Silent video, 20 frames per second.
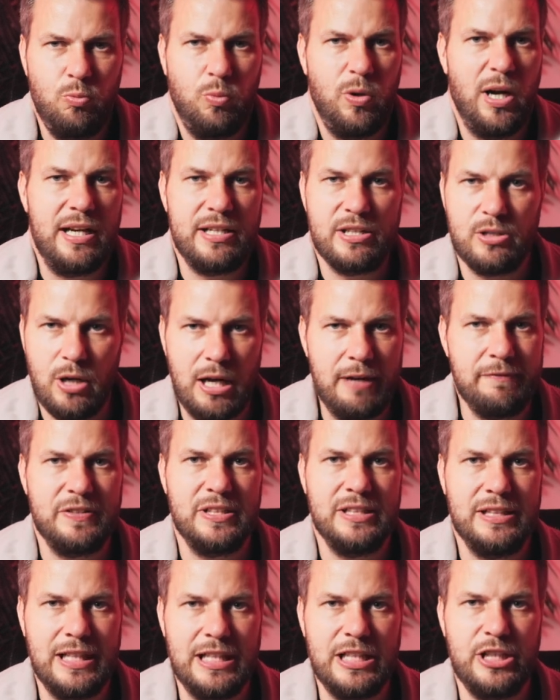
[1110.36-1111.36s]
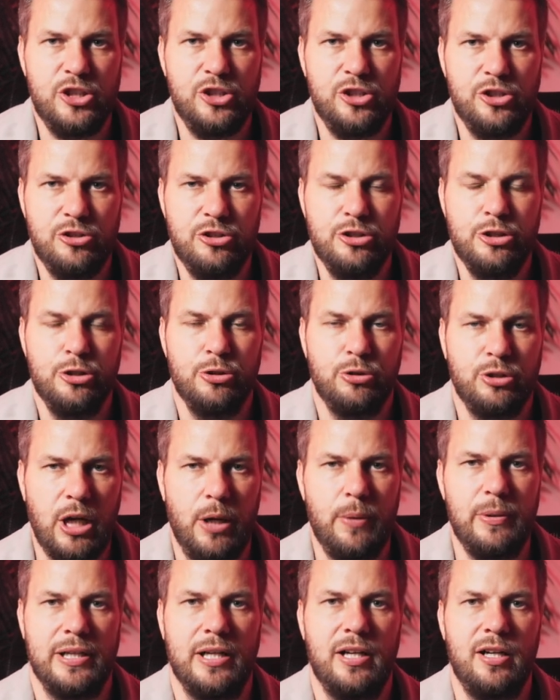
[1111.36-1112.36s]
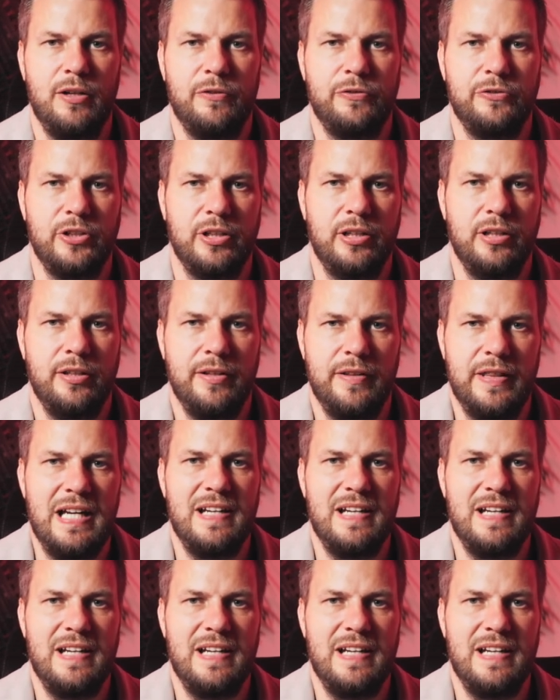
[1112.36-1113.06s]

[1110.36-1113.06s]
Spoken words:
whatever niche you're going after,